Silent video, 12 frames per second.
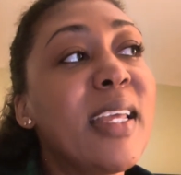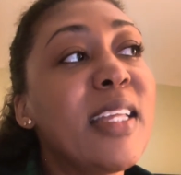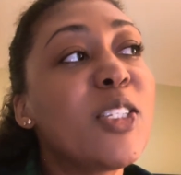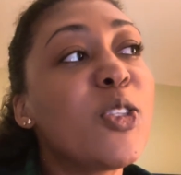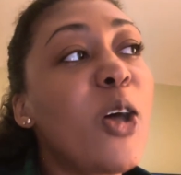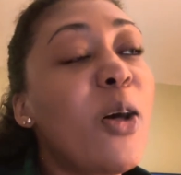
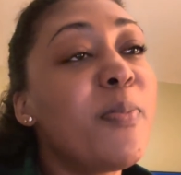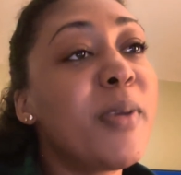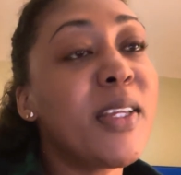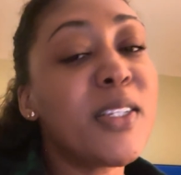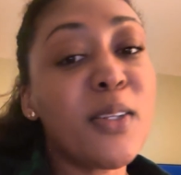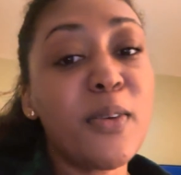it's not
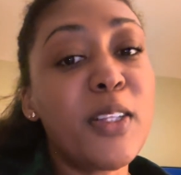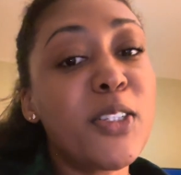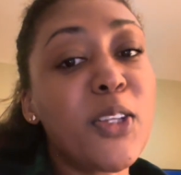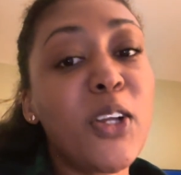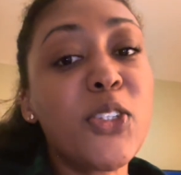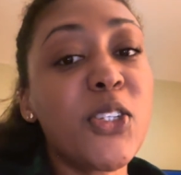it's
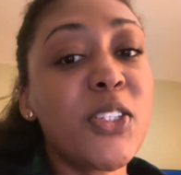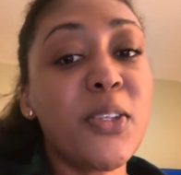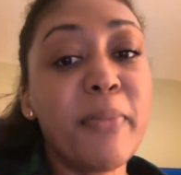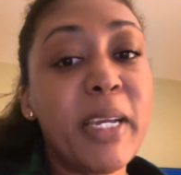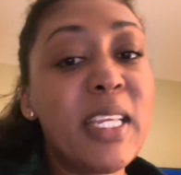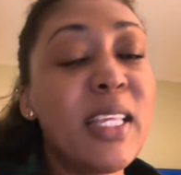not just the
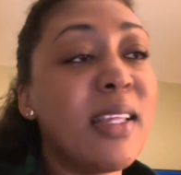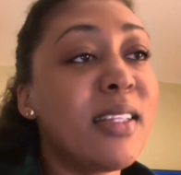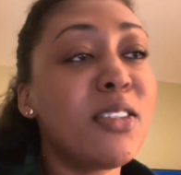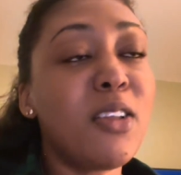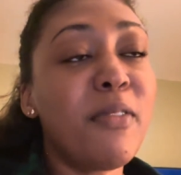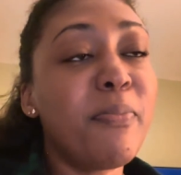money.
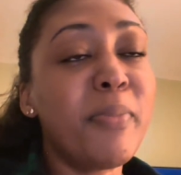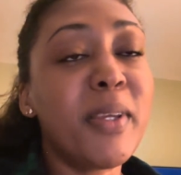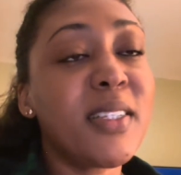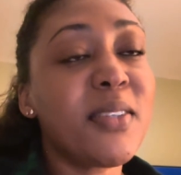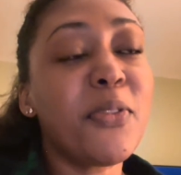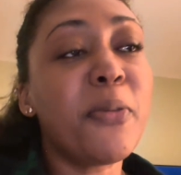It's not
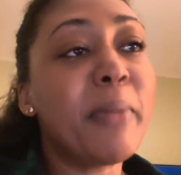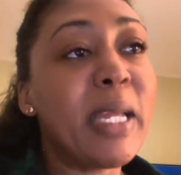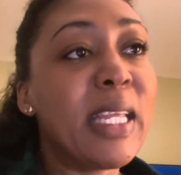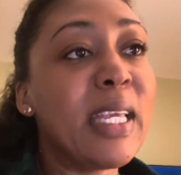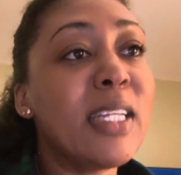because of the money.